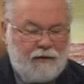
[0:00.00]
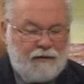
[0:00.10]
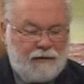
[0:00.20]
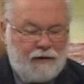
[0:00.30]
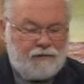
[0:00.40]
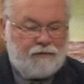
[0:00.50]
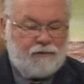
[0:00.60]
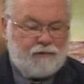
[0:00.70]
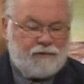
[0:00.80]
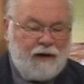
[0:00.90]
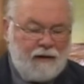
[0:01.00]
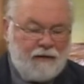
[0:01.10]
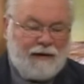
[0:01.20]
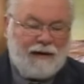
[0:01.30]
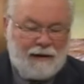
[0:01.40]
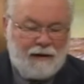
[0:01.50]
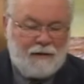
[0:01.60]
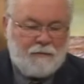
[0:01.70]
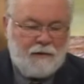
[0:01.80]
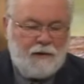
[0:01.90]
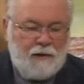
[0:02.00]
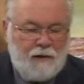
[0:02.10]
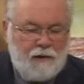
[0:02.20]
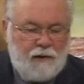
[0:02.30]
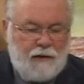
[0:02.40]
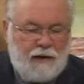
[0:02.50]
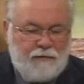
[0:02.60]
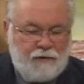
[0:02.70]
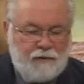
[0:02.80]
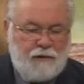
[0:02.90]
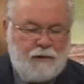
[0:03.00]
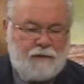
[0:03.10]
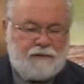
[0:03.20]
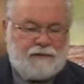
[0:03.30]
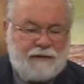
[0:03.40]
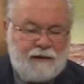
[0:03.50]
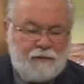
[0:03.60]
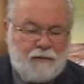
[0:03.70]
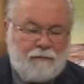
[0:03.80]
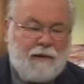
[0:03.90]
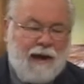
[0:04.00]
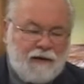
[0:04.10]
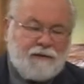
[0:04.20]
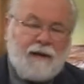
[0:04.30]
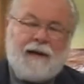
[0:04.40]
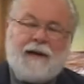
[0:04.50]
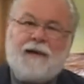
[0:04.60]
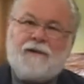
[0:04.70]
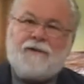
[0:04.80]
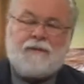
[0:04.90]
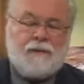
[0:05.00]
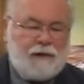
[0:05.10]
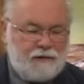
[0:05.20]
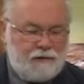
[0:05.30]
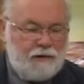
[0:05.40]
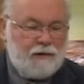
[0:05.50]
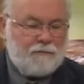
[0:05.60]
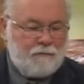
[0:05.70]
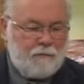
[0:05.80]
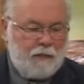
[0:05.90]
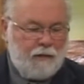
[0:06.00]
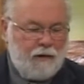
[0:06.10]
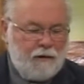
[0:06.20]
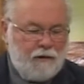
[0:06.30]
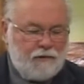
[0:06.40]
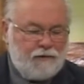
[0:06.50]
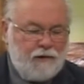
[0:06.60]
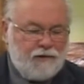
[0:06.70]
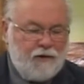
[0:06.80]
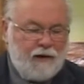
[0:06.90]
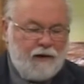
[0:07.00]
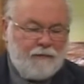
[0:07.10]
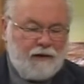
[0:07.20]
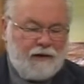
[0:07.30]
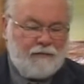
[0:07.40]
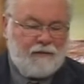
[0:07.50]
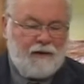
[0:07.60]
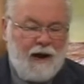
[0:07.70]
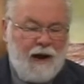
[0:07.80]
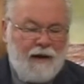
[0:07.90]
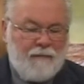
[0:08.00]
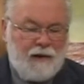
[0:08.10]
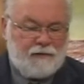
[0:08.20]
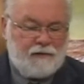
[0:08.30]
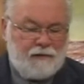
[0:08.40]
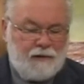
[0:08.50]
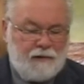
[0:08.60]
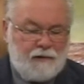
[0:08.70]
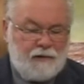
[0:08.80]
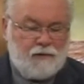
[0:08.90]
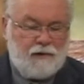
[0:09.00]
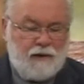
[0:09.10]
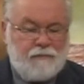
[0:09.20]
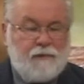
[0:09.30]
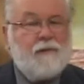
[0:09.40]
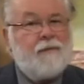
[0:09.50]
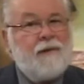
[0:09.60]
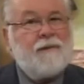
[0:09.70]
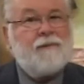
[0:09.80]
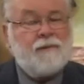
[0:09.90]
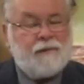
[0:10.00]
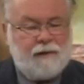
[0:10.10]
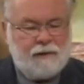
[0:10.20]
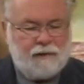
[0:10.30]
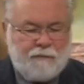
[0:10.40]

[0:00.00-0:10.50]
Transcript: in the days of Josiah the king. Have you seen what backsliding Israel has done? She has gone up on every high mountain and under every green tree,